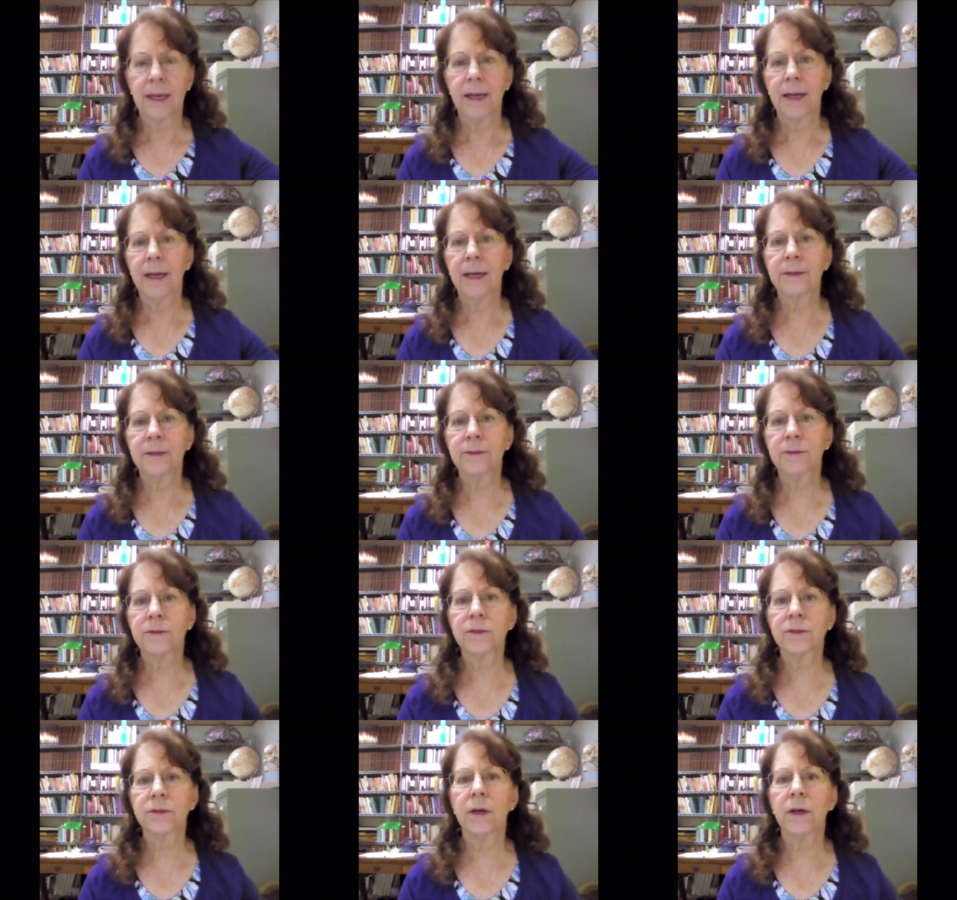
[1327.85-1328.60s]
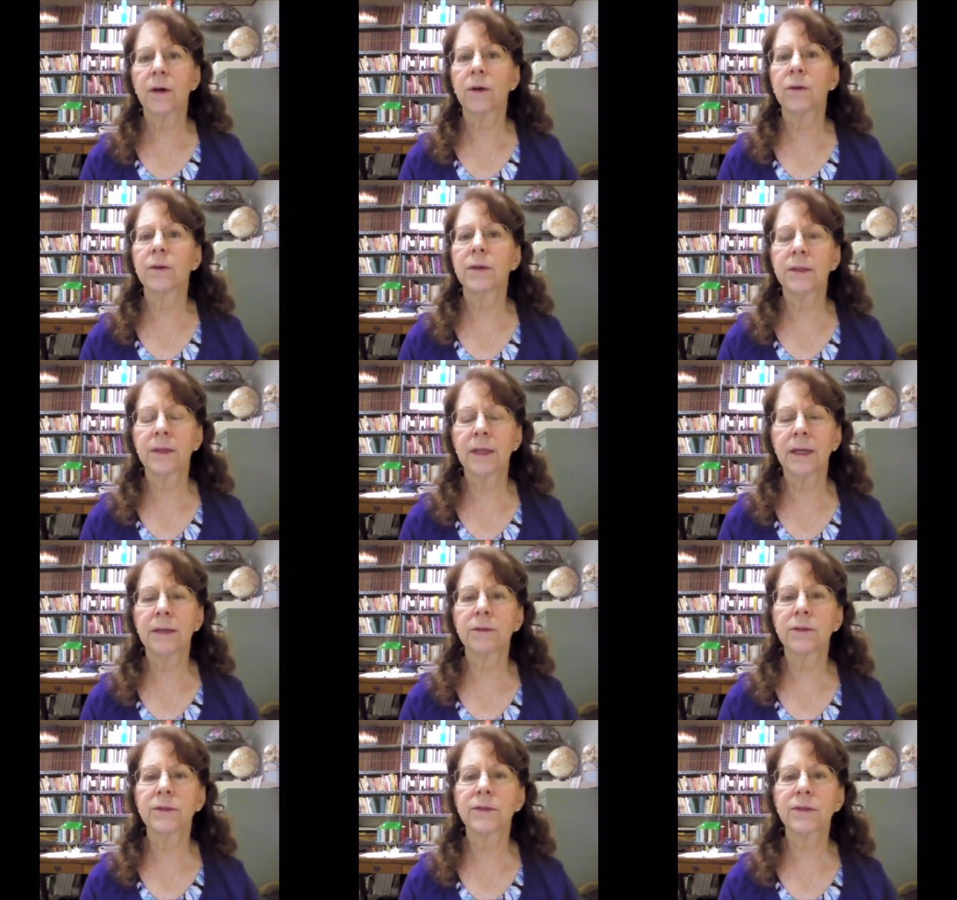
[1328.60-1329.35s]
And so
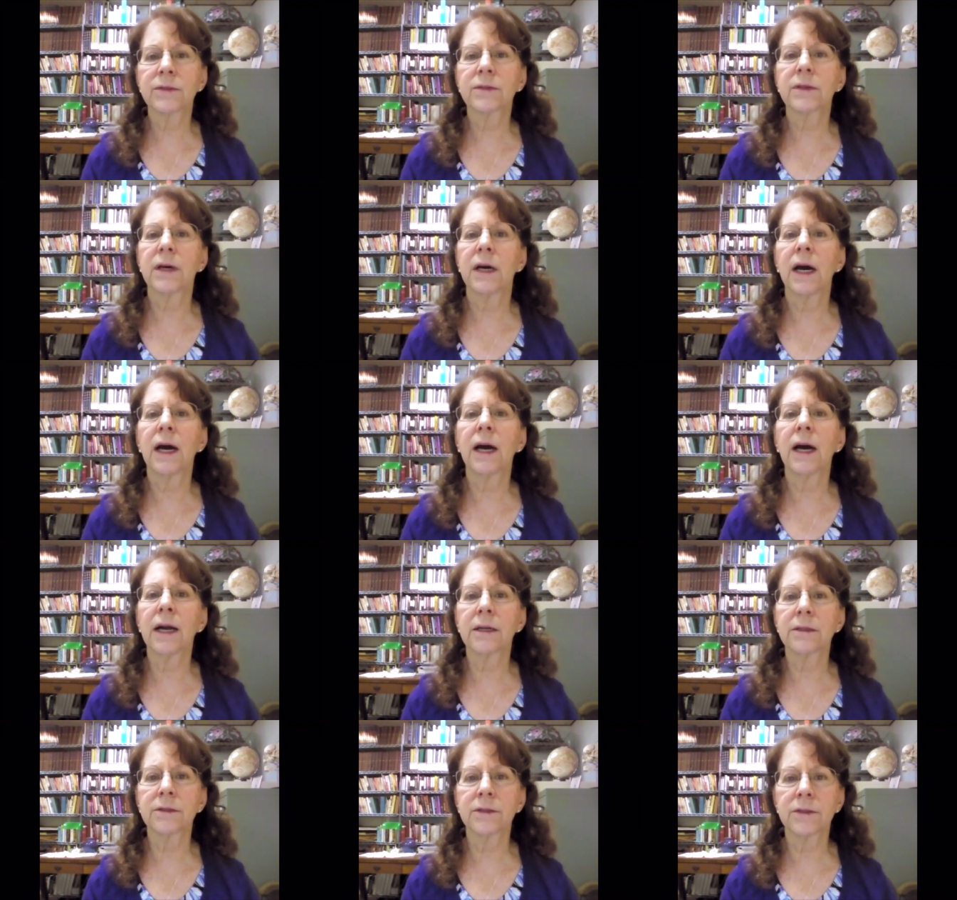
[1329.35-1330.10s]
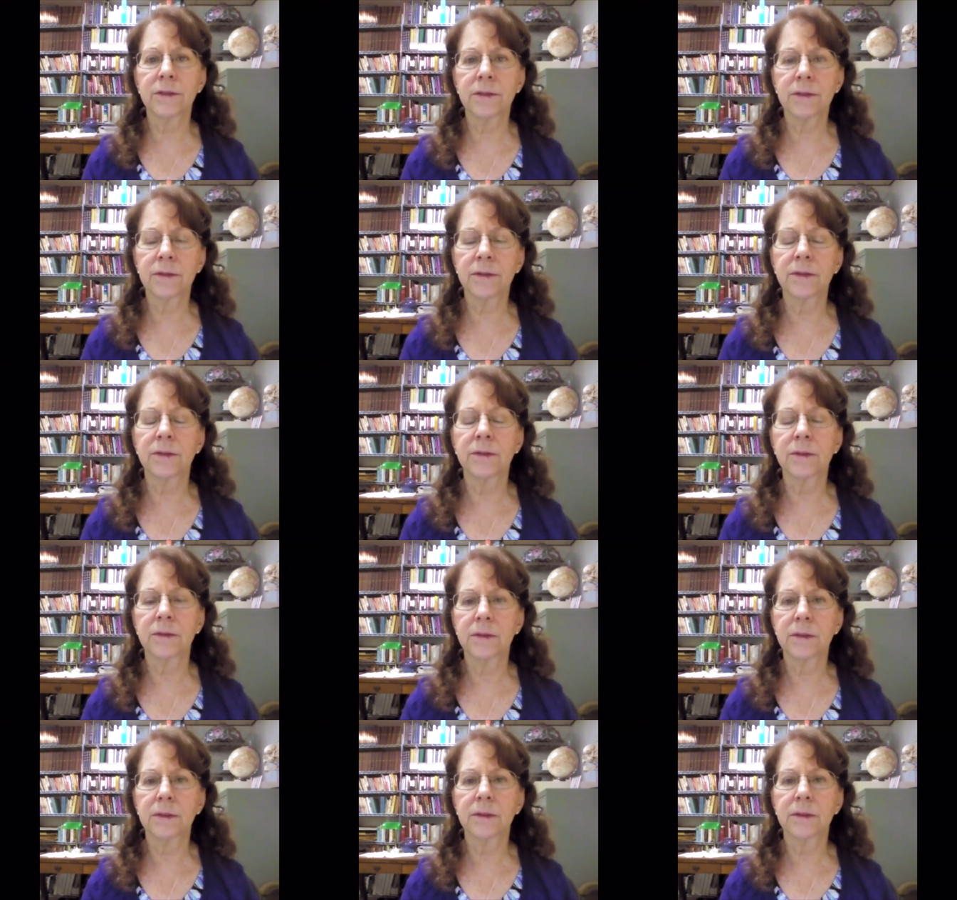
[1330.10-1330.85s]
that was hard
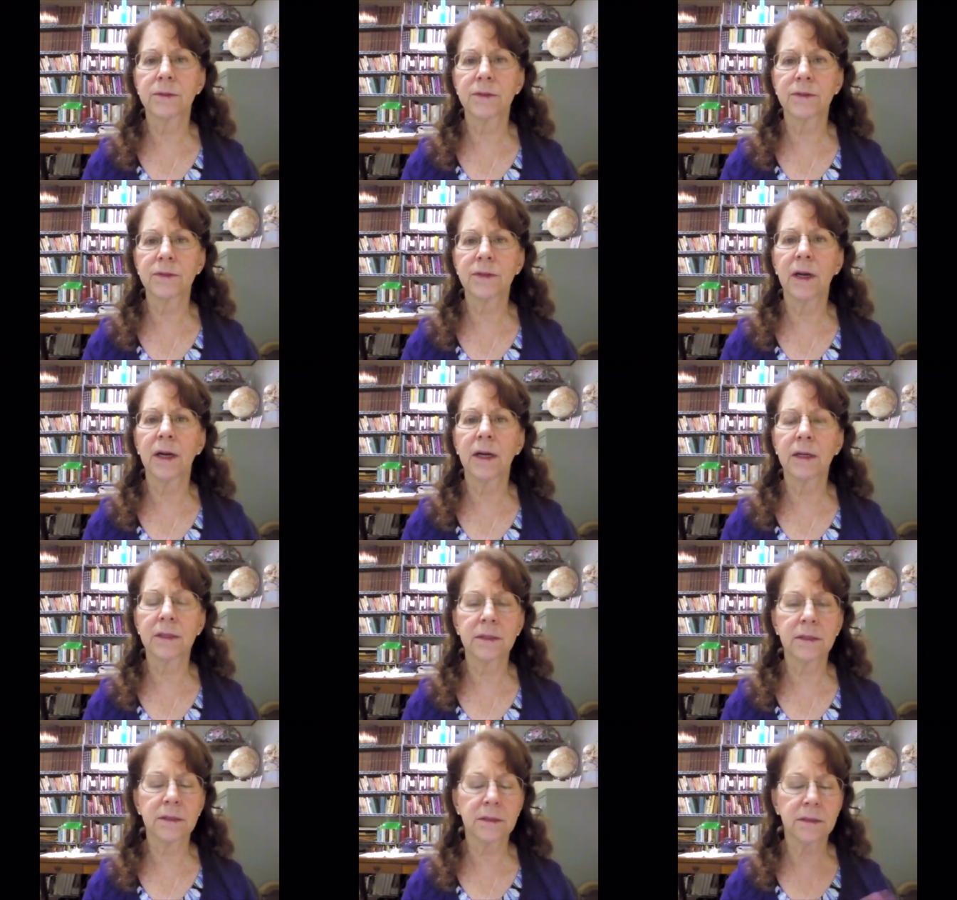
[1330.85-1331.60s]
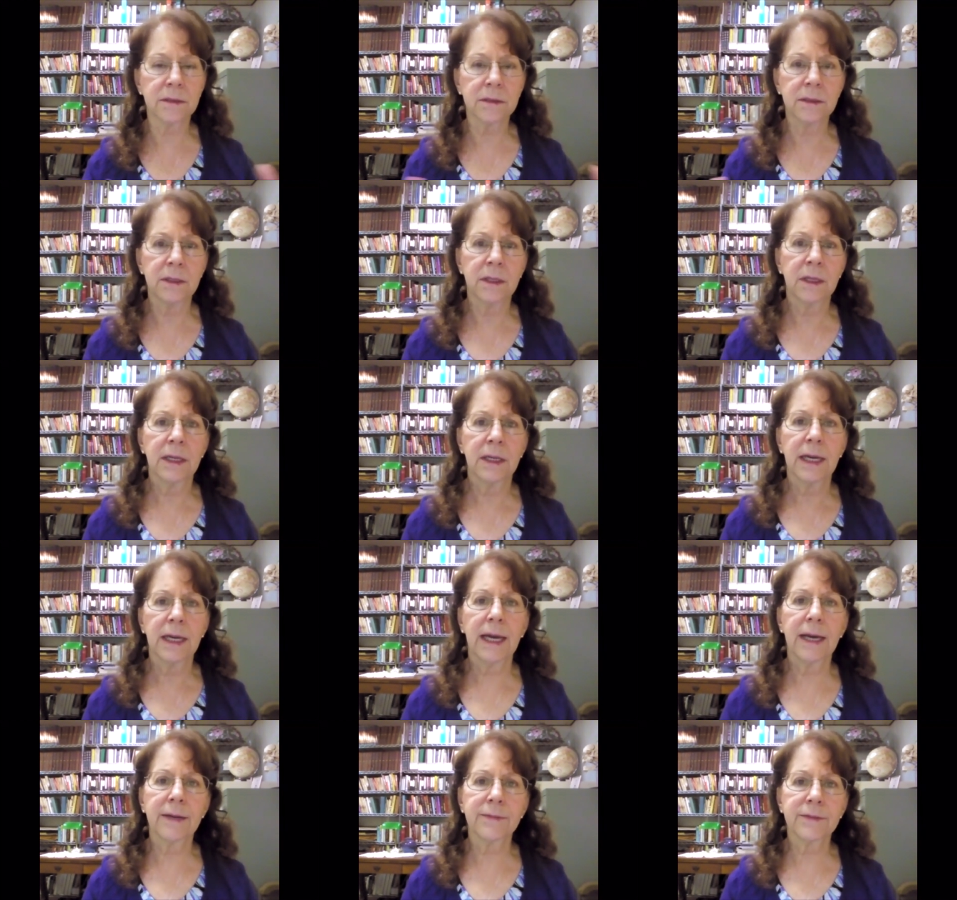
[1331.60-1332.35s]
to, it was hard to
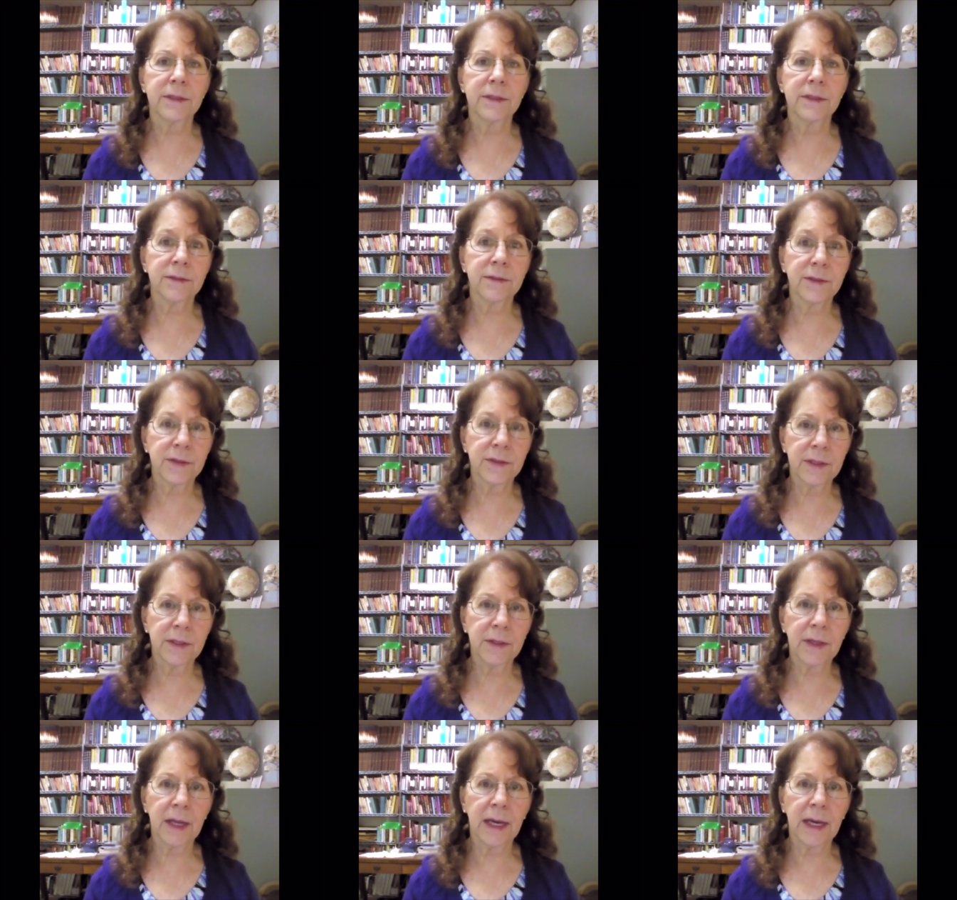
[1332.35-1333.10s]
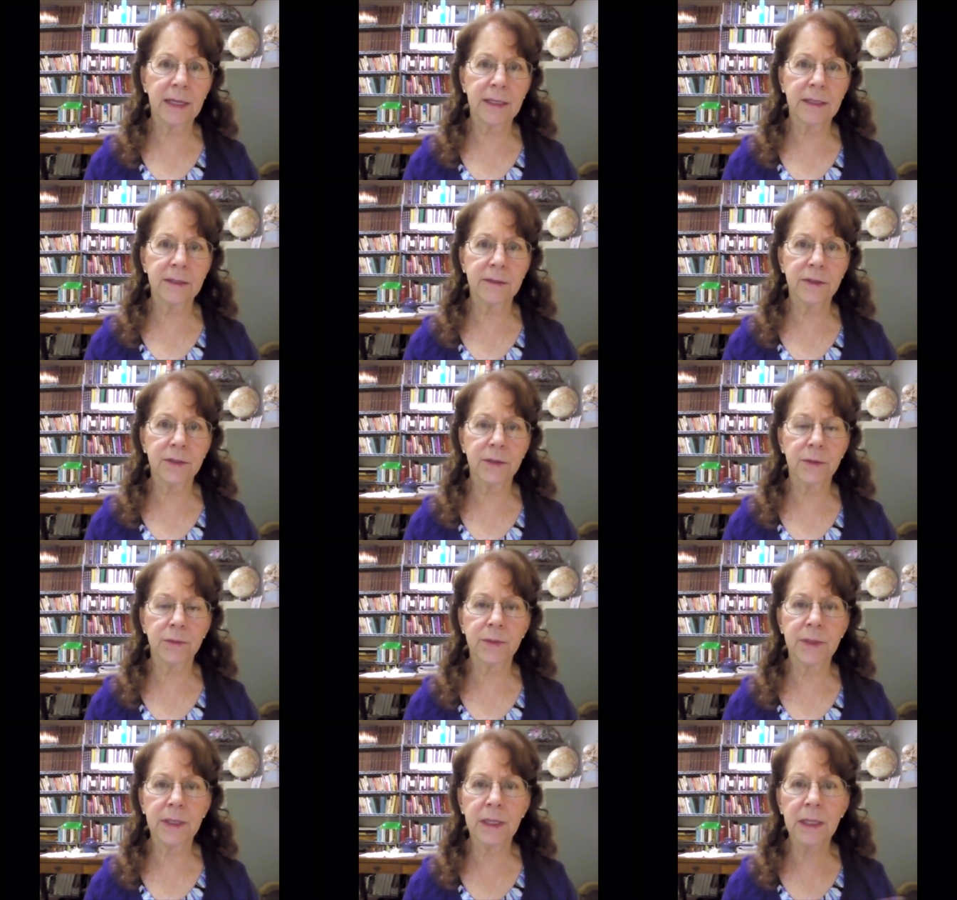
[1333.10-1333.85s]
have to see that and to
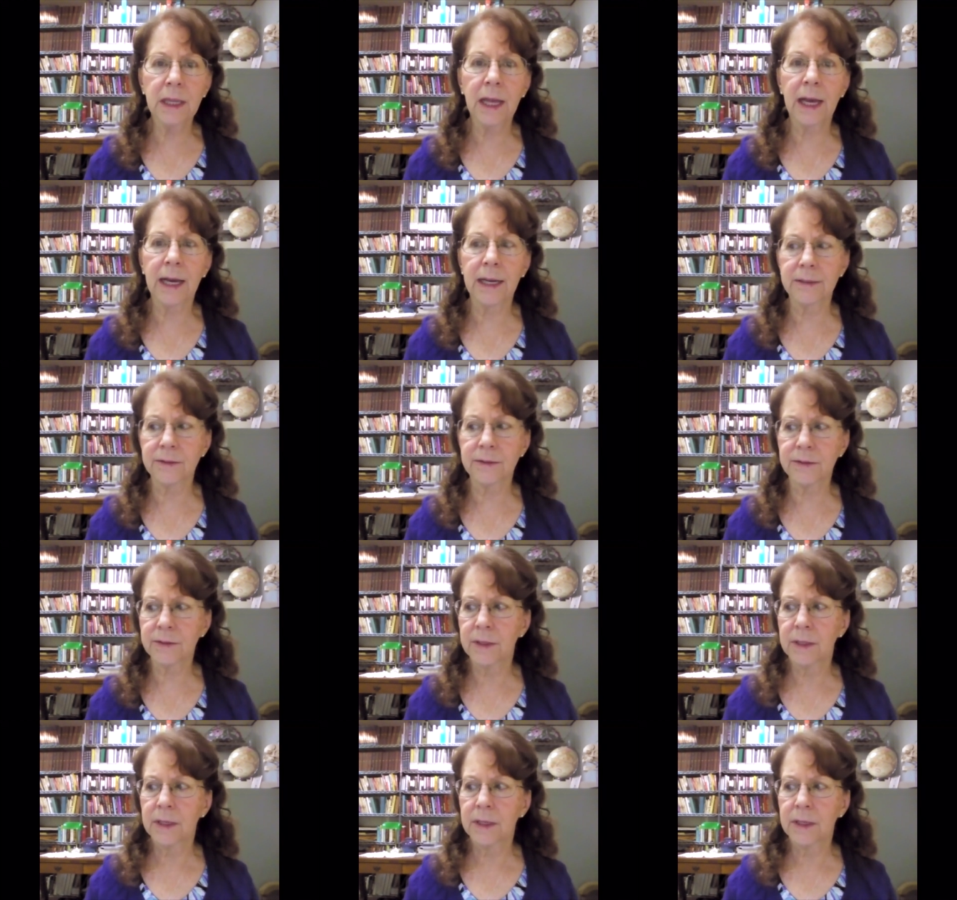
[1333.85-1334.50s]
realize